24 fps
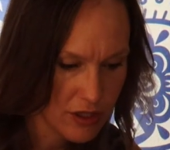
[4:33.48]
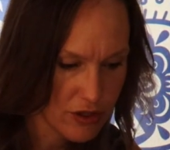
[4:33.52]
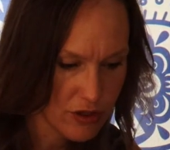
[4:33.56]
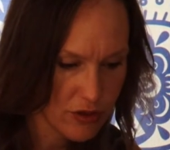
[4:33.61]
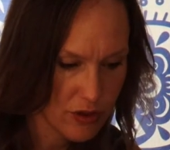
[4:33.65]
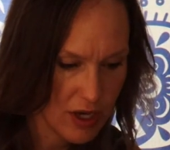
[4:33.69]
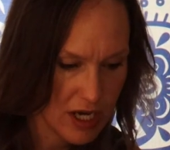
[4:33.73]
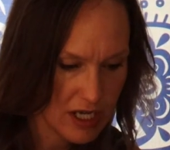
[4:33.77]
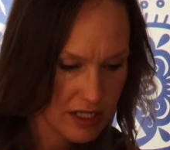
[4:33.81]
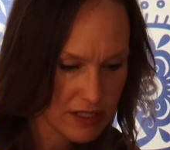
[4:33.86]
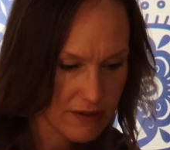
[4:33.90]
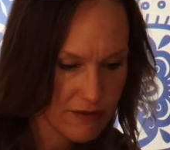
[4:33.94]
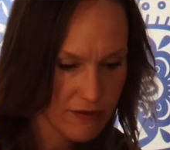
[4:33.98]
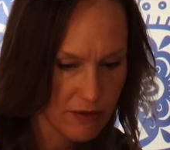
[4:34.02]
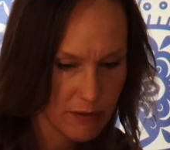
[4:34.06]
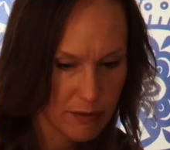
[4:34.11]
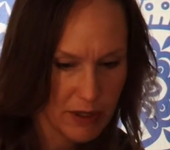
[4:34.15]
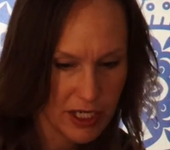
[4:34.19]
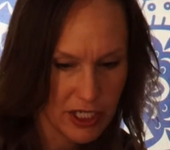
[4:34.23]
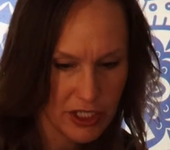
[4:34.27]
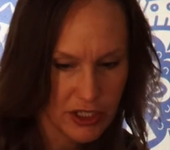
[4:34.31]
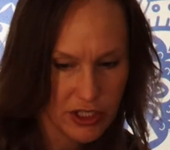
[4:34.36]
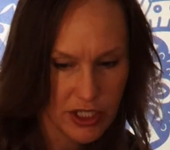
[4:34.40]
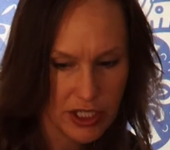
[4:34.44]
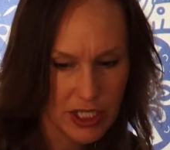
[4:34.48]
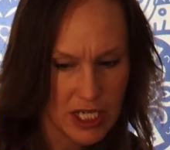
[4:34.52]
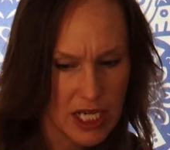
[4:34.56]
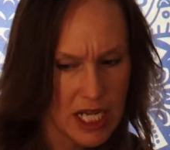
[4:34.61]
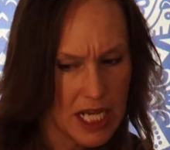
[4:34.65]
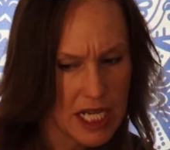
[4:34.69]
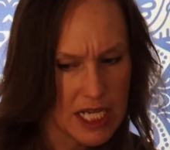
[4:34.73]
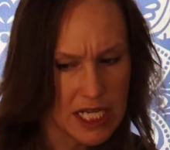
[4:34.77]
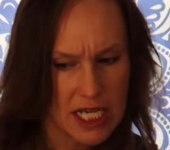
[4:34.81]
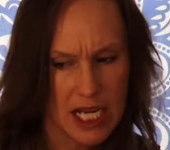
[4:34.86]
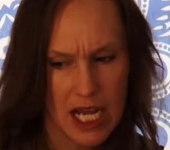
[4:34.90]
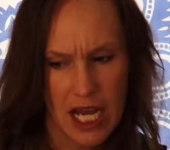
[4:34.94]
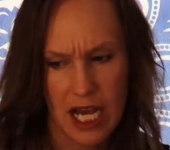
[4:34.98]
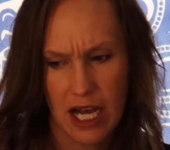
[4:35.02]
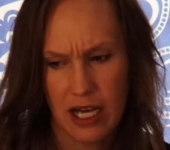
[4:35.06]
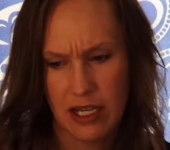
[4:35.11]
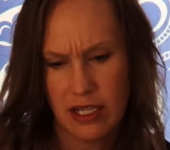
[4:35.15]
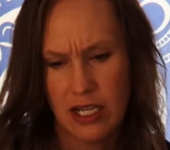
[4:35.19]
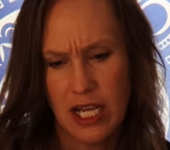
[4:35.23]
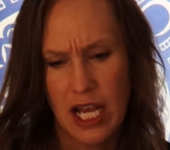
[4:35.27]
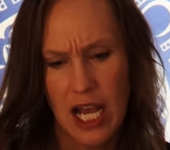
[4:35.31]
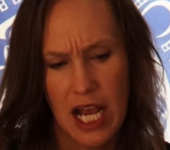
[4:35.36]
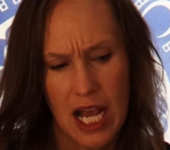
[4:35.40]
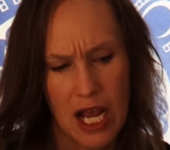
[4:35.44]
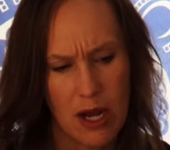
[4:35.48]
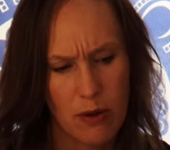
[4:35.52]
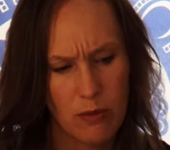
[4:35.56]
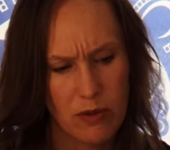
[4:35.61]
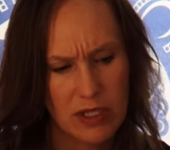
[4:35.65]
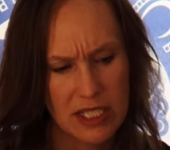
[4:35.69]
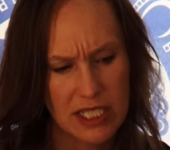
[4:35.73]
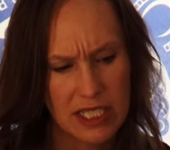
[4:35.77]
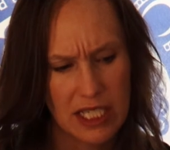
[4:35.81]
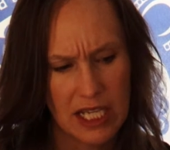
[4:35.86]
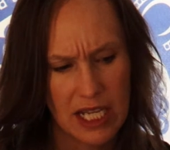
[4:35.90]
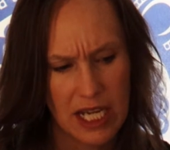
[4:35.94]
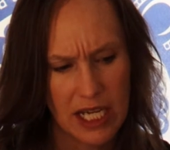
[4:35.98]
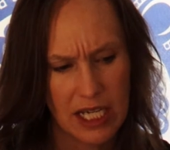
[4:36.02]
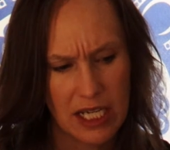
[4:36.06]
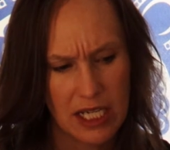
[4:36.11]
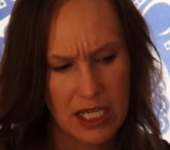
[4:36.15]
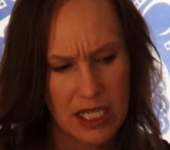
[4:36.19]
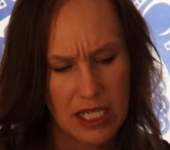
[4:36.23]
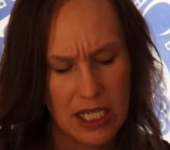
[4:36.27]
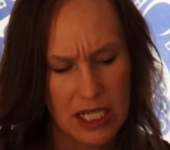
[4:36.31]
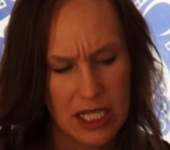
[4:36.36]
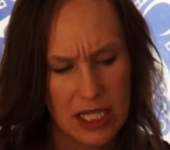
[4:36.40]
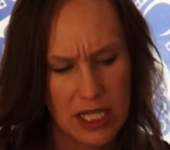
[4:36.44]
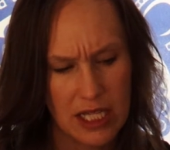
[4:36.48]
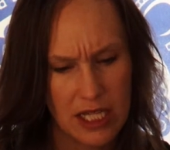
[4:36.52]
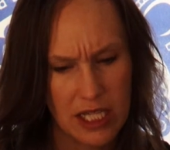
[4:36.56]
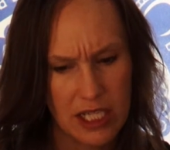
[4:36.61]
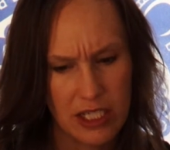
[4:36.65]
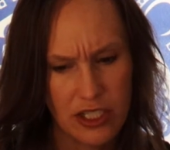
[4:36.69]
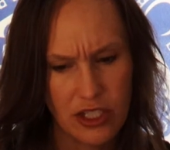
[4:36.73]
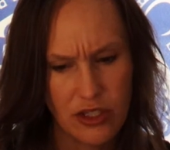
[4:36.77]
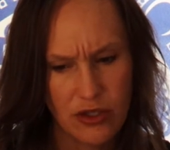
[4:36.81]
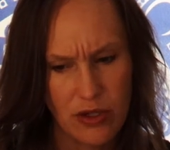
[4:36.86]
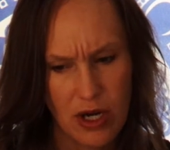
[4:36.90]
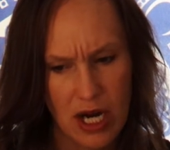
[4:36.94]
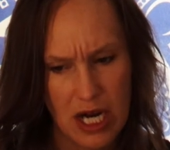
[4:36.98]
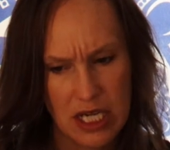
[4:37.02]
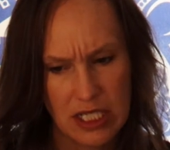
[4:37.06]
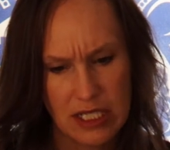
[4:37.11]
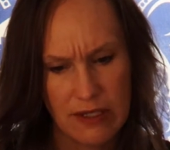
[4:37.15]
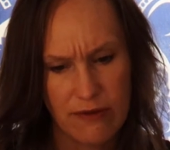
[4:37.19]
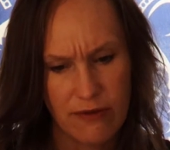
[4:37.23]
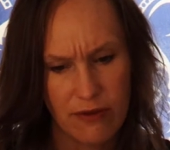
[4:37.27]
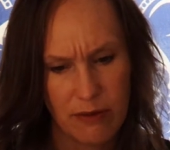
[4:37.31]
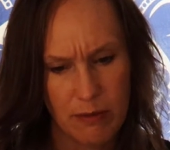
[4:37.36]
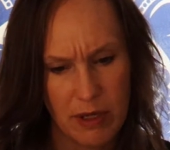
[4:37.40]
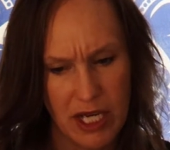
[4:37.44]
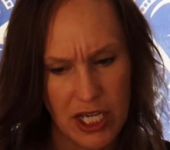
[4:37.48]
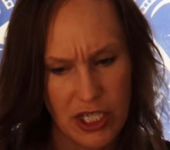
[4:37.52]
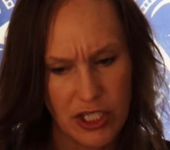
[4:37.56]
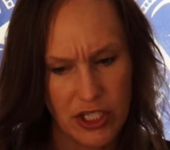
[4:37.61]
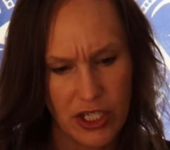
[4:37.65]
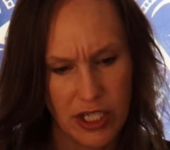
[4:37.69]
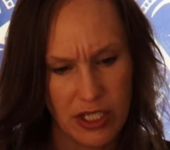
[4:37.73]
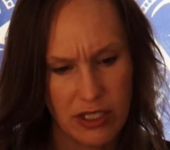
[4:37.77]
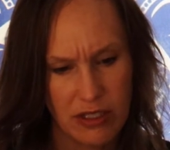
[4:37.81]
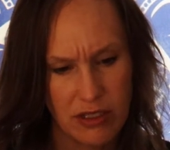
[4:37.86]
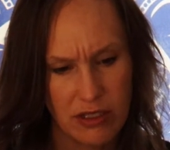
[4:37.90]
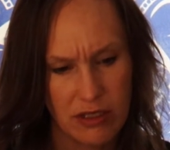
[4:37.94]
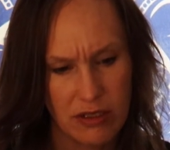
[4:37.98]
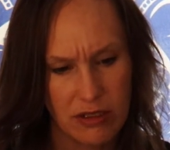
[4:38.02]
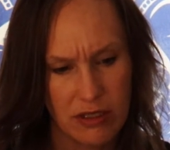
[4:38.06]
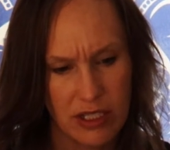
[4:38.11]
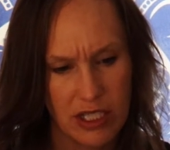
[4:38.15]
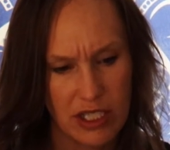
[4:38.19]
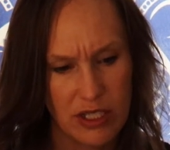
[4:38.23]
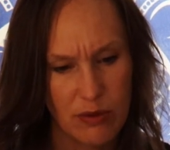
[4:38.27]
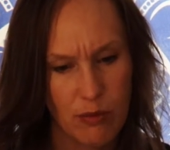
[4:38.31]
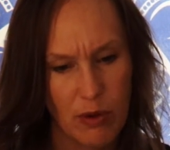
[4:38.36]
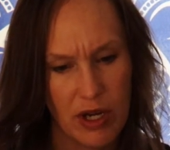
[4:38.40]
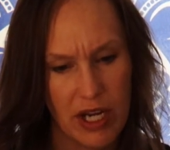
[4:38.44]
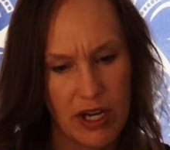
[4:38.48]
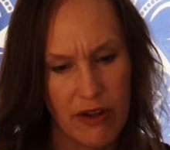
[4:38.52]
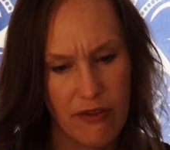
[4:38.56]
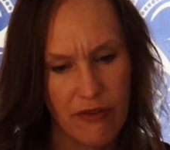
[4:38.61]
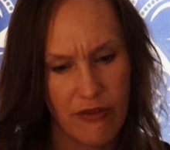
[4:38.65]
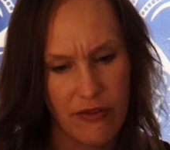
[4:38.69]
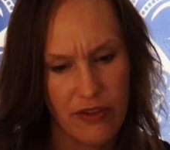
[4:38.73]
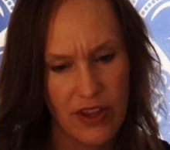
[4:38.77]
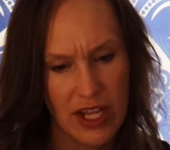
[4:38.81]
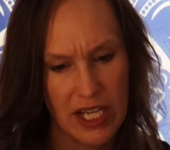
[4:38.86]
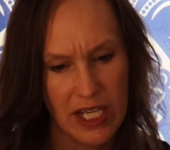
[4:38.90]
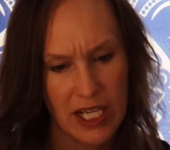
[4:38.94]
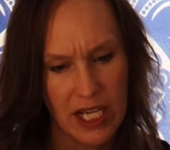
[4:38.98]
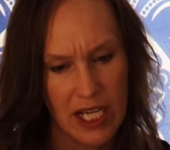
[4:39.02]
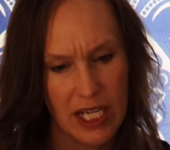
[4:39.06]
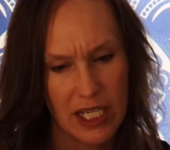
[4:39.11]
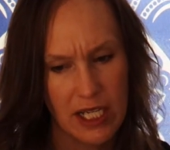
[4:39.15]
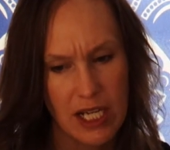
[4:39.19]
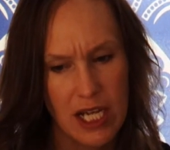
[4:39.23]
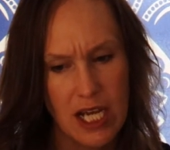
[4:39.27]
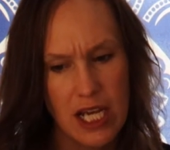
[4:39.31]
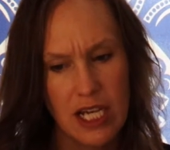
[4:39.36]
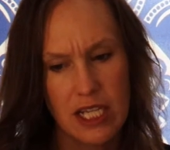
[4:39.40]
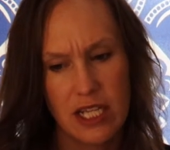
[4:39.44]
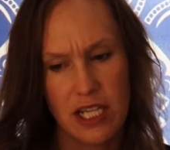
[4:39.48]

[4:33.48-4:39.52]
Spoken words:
Transformation. Yeah, it was like this transformation, this way of thinking,